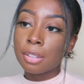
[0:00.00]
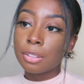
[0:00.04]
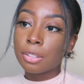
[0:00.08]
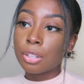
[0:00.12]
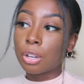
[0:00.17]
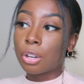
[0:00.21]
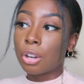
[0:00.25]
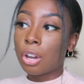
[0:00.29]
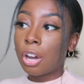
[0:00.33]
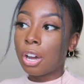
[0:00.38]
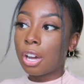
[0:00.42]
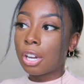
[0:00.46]

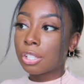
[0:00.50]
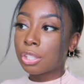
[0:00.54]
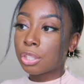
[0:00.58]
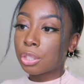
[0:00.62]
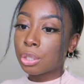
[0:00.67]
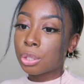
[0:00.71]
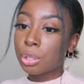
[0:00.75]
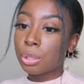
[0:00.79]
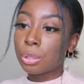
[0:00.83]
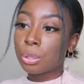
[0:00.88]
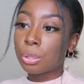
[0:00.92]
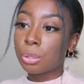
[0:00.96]
the
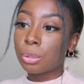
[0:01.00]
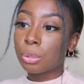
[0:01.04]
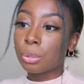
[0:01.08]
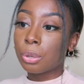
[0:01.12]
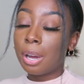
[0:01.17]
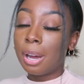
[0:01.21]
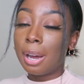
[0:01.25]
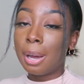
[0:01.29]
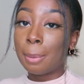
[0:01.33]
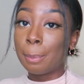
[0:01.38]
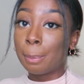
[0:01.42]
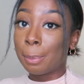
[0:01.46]
cost to
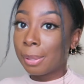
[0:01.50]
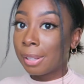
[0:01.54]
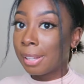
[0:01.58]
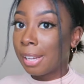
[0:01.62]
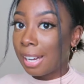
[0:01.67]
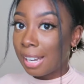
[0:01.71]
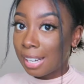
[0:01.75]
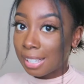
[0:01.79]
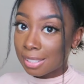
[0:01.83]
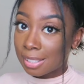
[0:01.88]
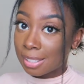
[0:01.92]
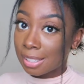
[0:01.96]

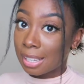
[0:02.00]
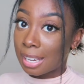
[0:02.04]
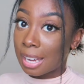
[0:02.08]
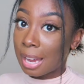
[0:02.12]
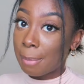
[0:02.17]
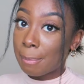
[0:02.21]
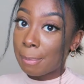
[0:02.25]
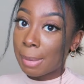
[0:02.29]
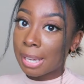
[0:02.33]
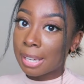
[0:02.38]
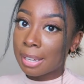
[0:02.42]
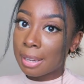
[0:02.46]
apply to
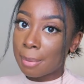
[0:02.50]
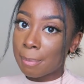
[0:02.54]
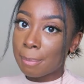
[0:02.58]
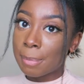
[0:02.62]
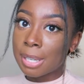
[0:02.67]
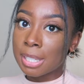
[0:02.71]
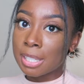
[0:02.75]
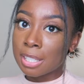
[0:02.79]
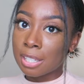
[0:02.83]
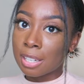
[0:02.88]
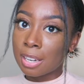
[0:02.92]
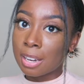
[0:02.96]
get my
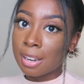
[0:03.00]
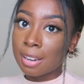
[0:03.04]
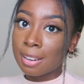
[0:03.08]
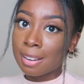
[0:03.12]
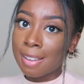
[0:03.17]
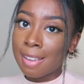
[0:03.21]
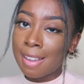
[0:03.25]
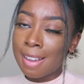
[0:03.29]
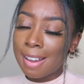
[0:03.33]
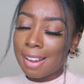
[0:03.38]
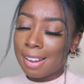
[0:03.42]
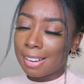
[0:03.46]
commission,